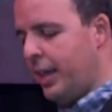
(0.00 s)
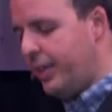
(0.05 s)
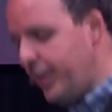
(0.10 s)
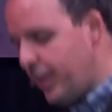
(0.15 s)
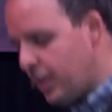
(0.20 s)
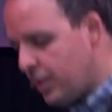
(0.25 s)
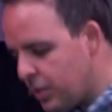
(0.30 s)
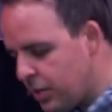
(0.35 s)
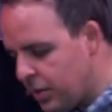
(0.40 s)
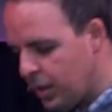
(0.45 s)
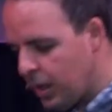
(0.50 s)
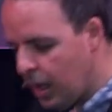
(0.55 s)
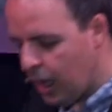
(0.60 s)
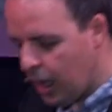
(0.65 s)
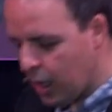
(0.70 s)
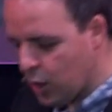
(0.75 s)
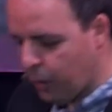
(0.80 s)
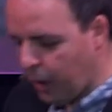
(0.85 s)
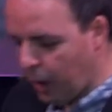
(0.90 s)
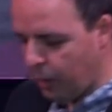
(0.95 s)
This
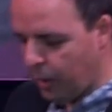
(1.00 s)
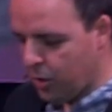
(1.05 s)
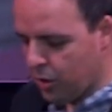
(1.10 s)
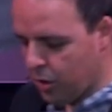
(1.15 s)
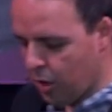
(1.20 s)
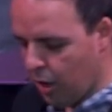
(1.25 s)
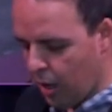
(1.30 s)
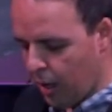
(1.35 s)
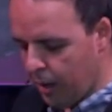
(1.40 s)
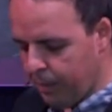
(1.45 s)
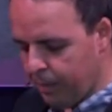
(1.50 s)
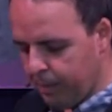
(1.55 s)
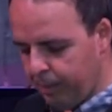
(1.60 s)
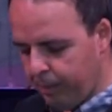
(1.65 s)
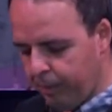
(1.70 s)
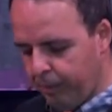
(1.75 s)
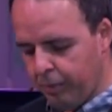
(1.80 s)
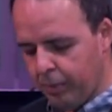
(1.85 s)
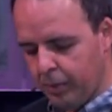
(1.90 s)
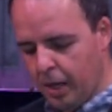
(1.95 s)
is where we start.
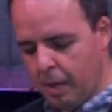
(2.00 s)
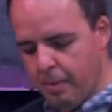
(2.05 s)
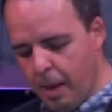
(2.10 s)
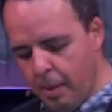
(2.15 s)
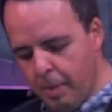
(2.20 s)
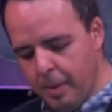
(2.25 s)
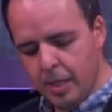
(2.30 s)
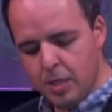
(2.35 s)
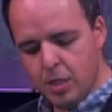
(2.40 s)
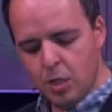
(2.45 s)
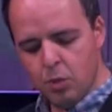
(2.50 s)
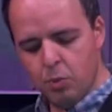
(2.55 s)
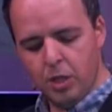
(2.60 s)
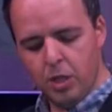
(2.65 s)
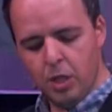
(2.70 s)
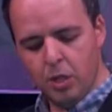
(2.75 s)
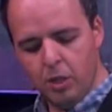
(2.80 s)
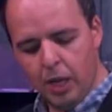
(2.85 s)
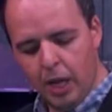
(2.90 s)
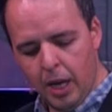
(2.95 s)
And maybe this is
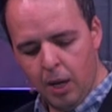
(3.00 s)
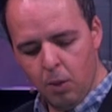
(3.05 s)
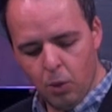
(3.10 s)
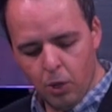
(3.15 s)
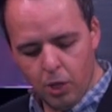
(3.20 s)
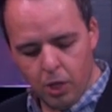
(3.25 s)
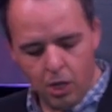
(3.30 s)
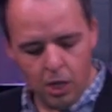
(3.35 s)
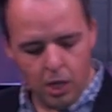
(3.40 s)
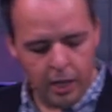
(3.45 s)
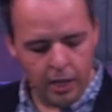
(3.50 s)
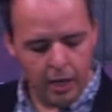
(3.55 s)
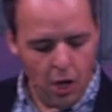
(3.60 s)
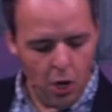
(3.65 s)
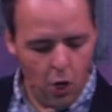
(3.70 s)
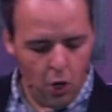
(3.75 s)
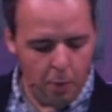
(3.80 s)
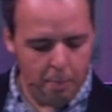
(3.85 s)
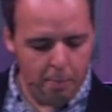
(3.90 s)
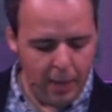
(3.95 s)
what you've got to work
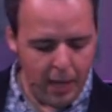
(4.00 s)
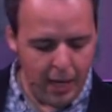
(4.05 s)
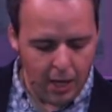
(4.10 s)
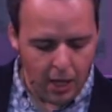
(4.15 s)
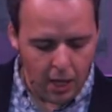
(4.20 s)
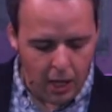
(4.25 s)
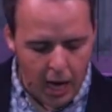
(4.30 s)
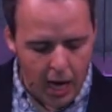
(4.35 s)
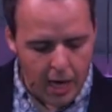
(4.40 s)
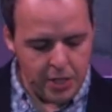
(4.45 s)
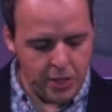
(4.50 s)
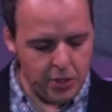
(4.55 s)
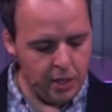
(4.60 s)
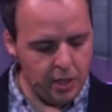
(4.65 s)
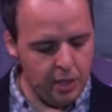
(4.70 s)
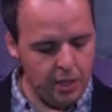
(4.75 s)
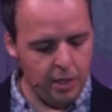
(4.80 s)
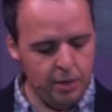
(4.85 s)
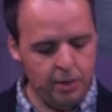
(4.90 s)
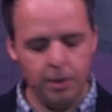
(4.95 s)
on being
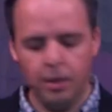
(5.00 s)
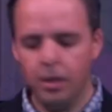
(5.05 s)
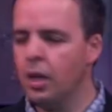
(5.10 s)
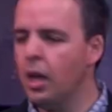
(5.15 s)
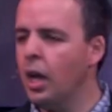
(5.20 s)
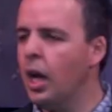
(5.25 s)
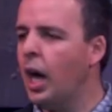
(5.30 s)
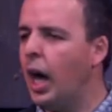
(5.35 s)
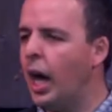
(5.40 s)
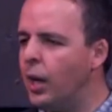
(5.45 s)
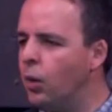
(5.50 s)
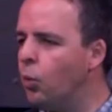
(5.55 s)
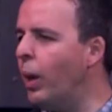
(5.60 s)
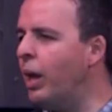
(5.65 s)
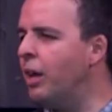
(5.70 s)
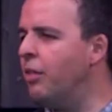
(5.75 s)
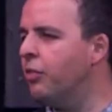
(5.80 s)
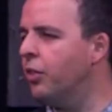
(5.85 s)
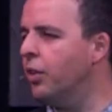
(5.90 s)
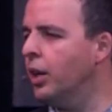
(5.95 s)
constant,
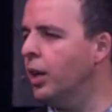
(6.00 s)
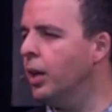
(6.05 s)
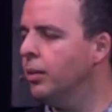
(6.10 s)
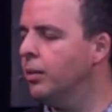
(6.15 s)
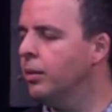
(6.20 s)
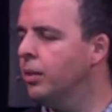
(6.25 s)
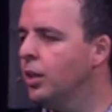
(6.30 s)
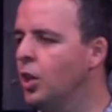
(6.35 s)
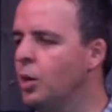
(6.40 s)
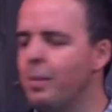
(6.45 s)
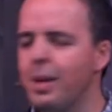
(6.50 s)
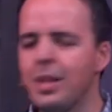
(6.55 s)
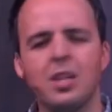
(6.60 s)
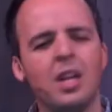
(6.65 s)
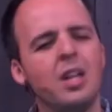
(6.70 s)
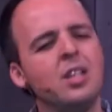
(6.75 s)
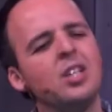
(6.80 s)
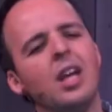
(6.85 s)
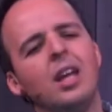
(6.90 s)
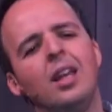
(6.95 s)
unwavering. You may
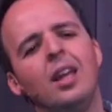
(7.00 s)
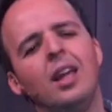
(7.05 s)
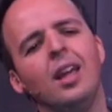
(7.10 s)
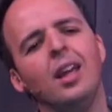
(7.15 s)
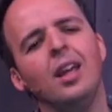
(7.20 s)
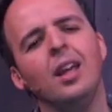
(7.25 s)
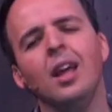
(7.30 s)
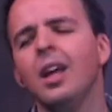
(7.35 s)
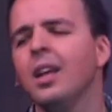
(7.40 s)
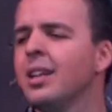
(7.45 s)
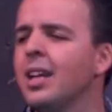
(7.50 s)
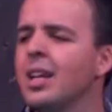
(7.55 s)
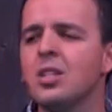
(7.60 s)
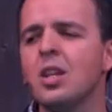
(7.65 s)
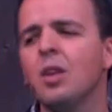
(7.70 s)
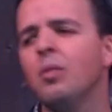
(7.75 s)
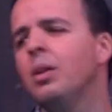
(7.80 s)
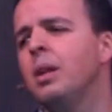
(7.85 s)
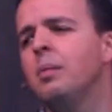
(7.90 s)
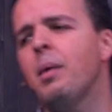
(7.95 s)
say, JD, that's
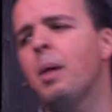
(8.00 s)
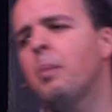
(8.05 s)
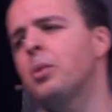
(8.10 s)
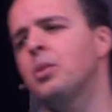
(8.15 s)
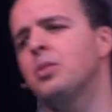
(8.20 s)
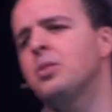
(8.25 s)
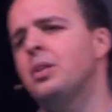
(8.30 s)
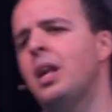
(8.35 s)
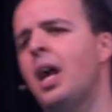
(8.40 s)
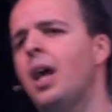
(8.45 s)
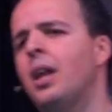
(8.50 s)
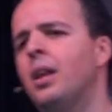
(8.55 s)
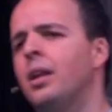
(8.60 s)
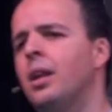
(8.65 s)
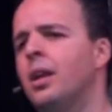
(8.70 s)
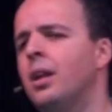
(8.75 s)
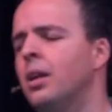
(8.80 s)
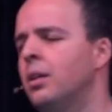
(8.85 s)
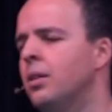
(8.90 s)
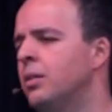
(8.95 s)
not really my
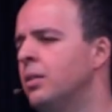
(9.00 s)
personality.